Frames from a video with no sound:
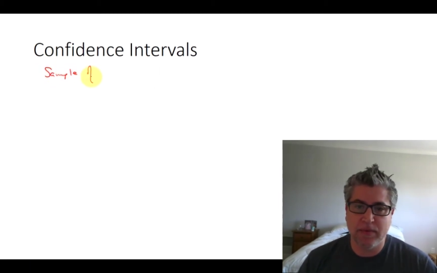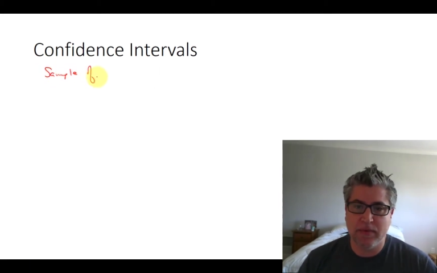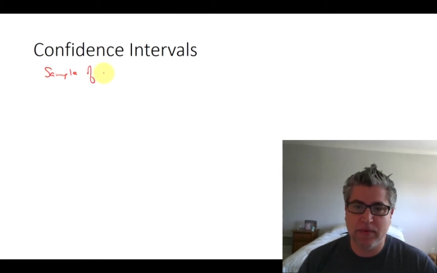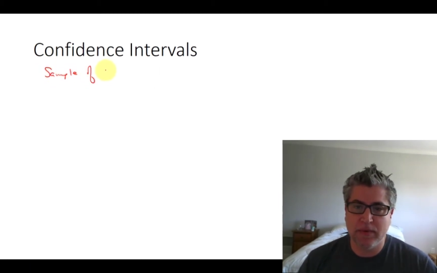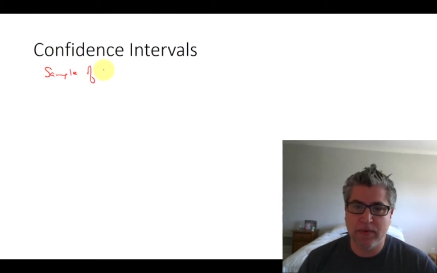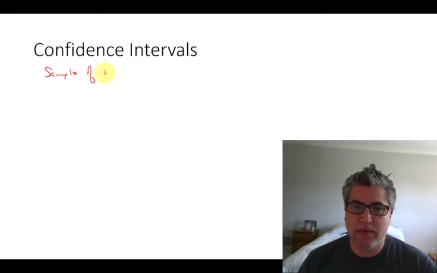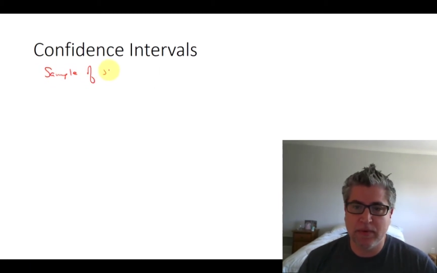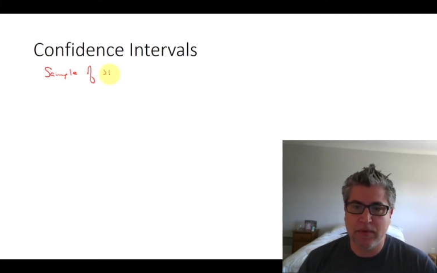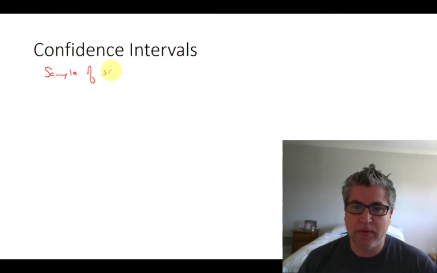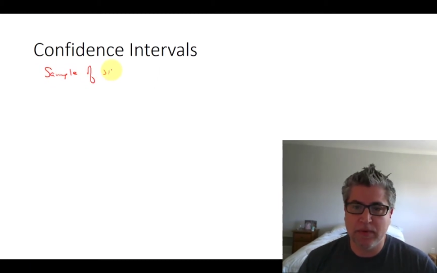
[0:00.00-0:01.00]

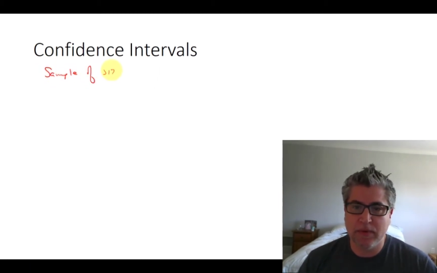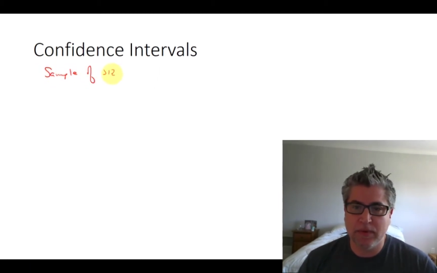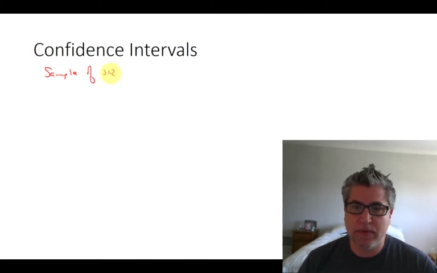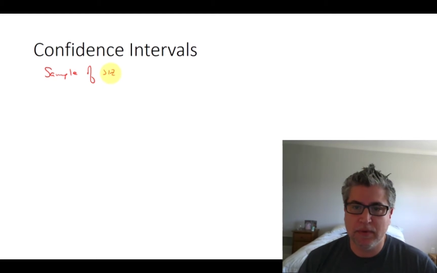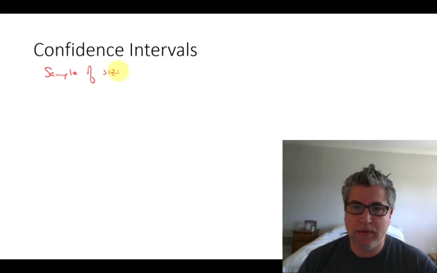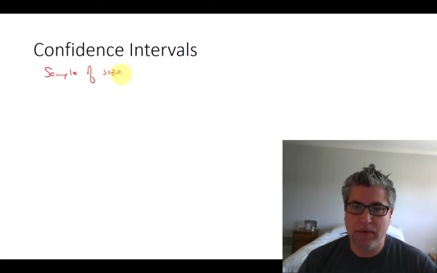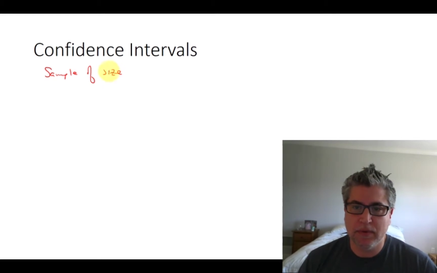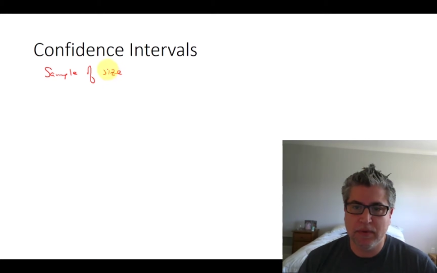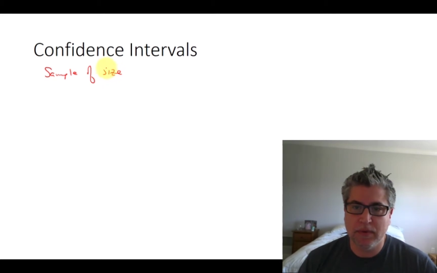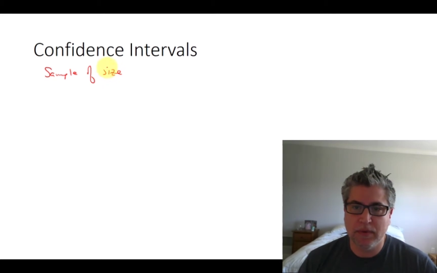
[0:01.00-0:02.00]

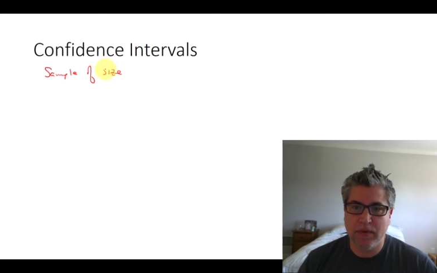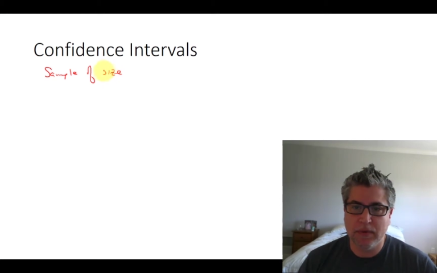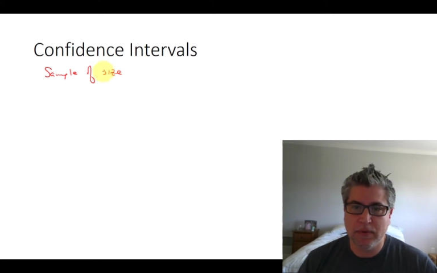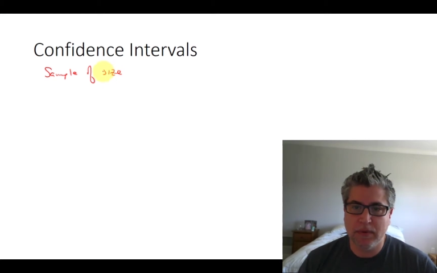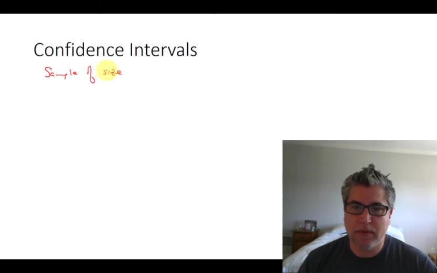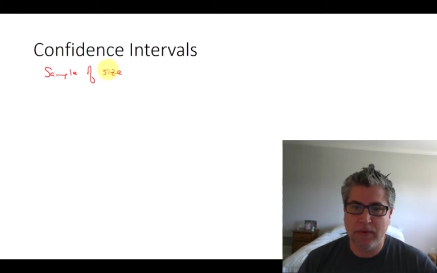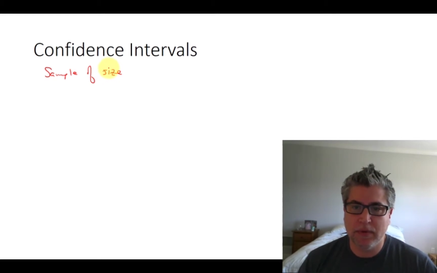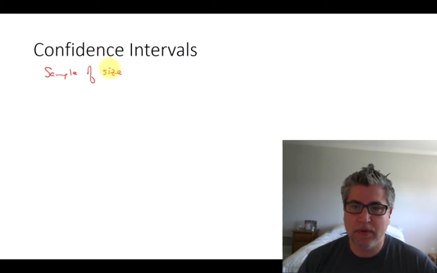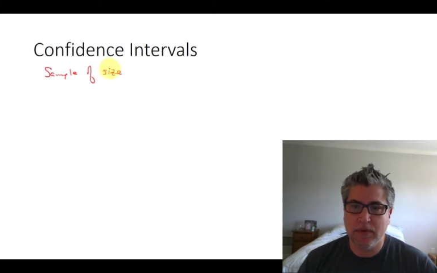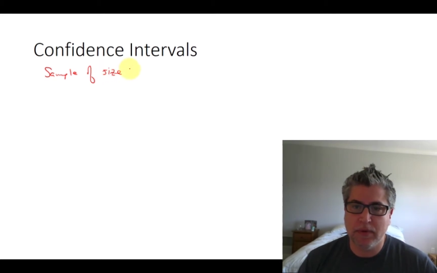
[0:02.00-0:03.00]

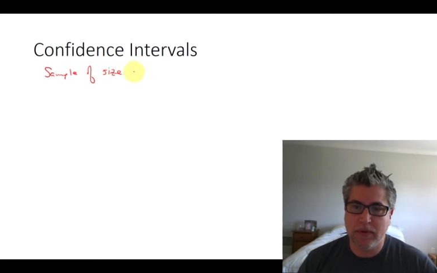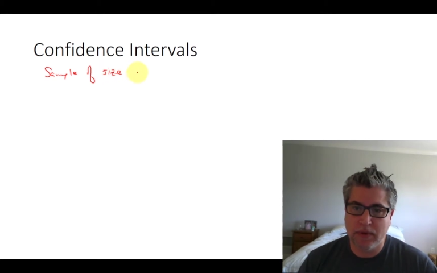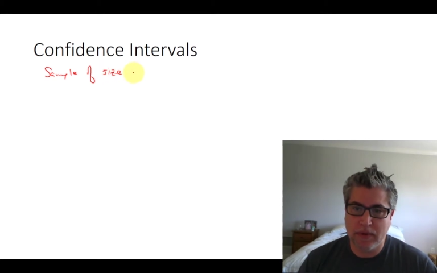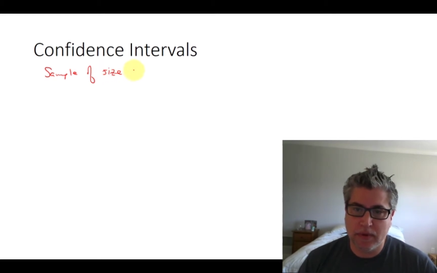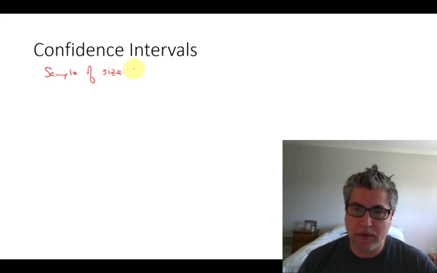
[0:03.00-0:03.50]
(silence)